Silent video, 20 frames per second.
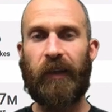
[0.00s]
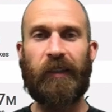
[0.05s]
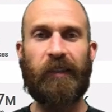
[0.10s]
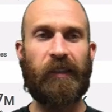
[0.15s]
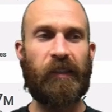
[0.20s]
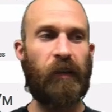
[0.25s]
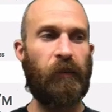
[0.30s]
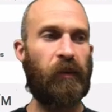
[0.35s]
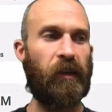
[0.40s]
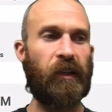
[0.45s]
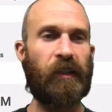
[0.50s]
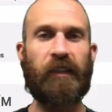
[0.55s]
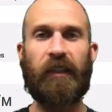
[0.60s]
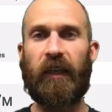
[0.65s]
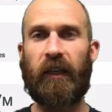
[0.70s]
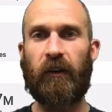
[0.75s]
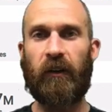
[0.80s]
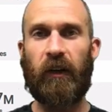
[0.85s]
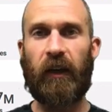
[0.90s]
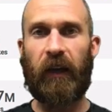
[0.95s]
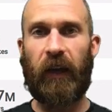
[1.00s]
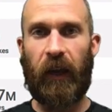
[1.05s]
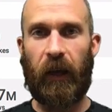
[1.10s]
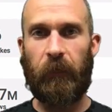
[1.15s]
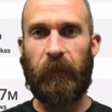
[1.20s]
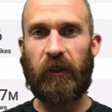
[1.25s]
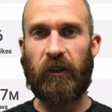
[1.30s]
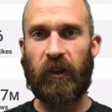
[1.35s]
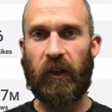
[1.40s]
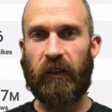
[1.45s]
Same thing as the internet
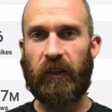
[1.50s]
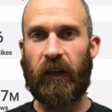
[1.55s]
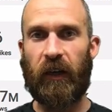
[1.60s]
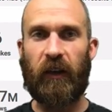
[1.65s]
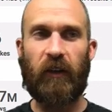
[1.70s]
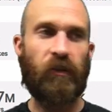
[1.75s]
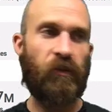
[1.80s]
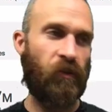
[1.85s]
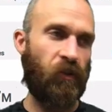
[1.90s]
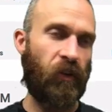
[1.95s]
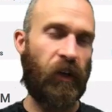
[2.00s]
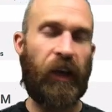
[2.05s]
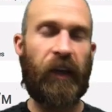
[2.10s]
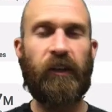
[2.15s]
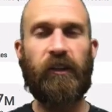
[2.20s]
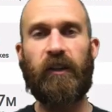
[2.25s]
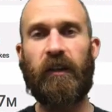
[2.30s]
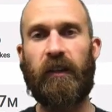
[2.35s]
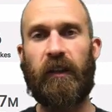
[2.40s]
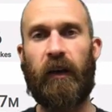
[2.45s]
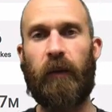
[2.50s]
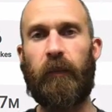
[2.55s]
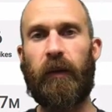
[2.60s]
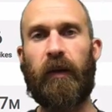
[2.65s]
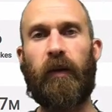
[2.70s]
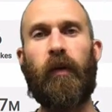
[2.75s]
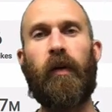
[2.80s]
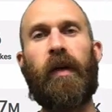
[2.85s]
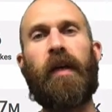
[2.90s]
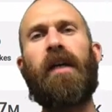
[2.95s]
can't be shut down. You can't shut down
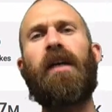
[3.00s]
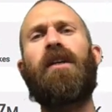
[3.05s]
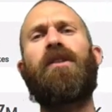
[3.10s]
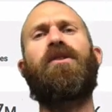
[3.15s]
Bitcoin.